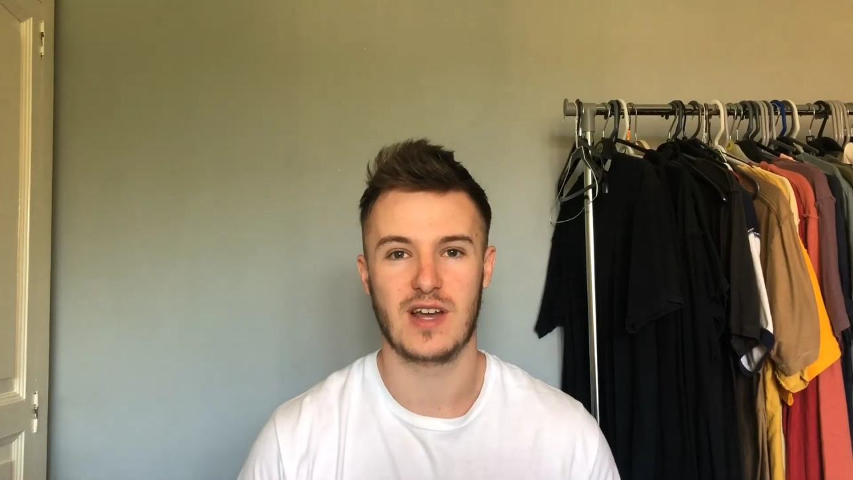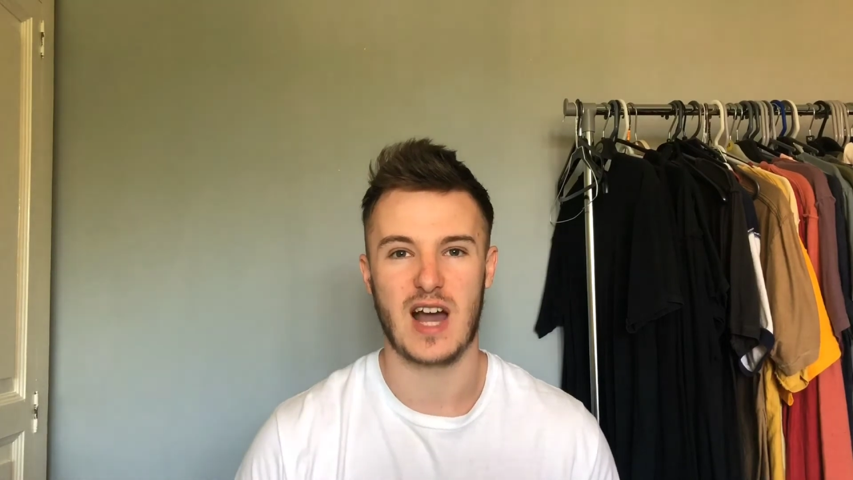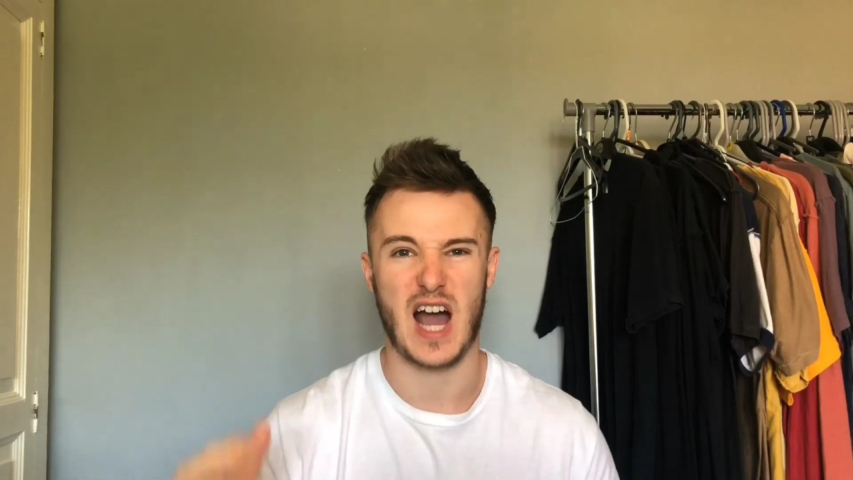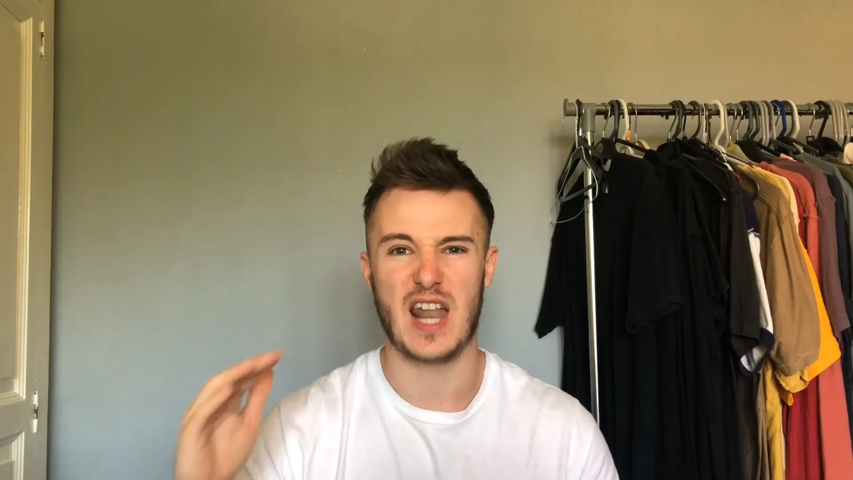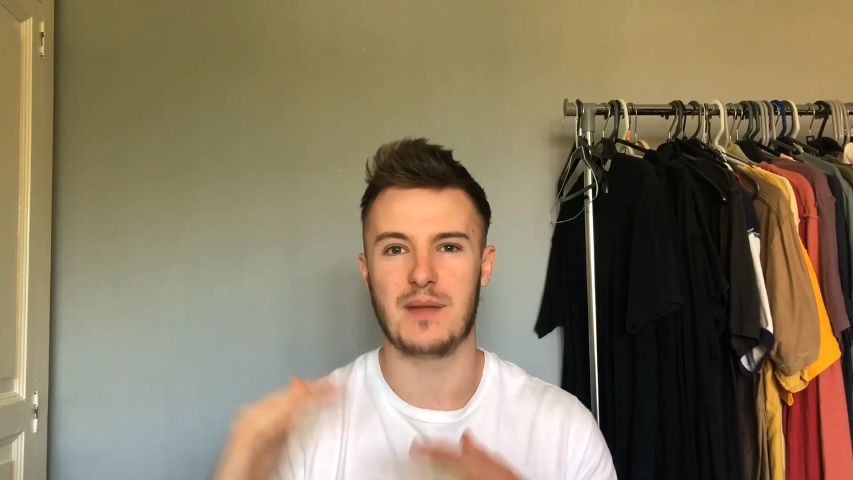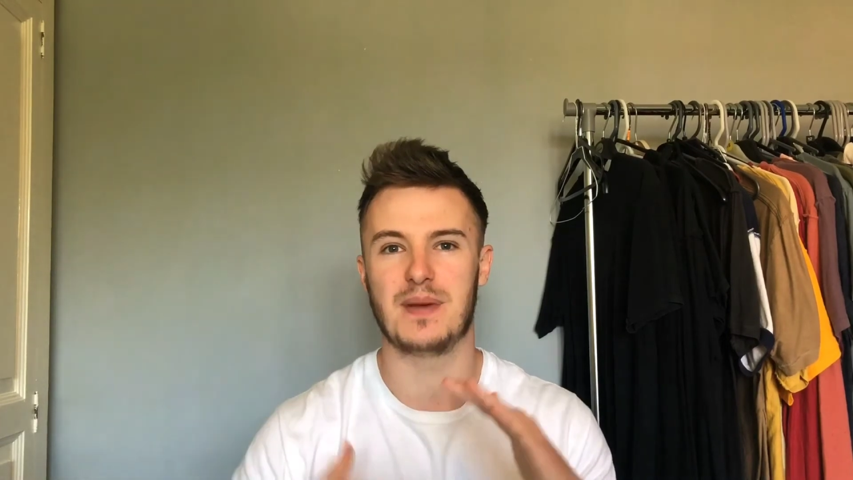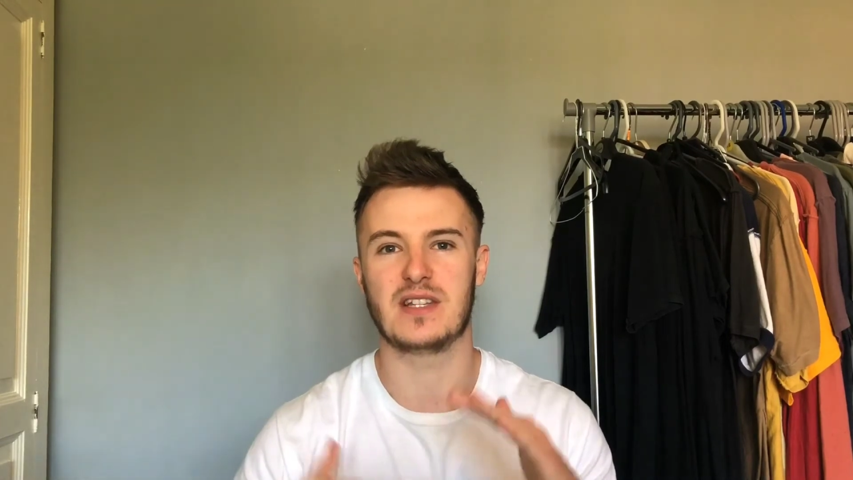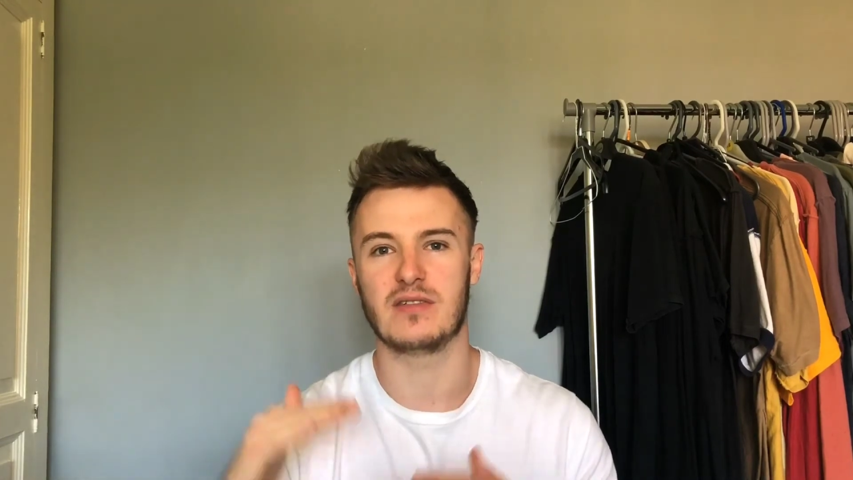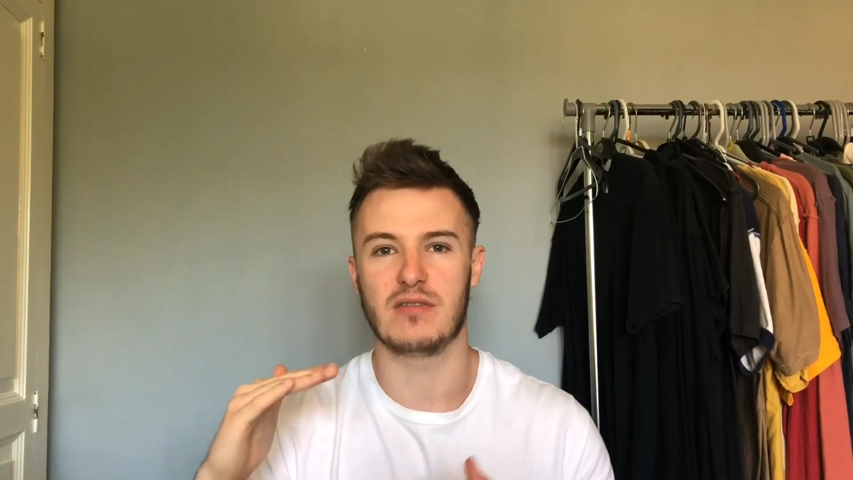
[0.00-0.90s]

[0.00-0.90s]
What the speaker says: and a bit of a